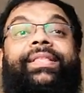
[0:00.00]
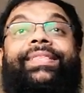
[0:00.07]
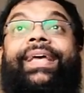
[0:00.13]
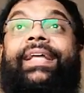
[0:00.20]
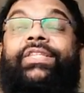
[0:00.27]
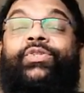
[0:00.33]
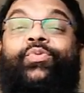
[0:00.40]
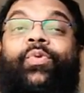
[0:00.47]

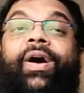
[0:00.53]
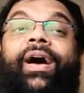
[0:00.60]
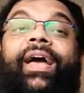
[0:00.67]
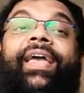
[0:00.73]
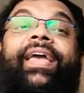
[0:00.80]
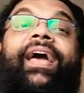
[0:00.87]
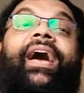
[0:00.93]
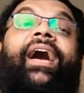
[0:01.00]
That's
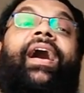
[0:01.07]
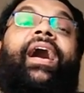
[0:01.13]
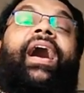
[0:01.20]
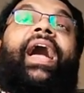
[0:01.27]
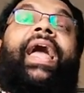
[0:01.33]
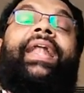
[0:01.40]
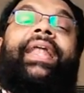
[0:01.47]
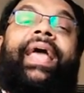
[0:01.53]
why
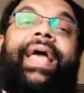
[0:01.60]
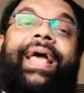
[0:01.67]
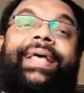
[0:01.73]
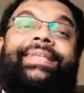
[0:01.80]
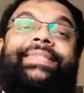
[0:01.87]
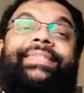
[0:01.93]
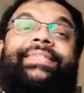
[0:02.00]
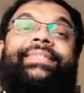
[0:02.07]
iron
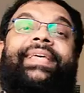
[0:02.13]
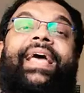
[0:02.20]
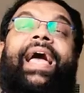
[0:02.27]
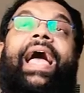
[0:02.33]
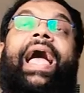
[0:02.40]
has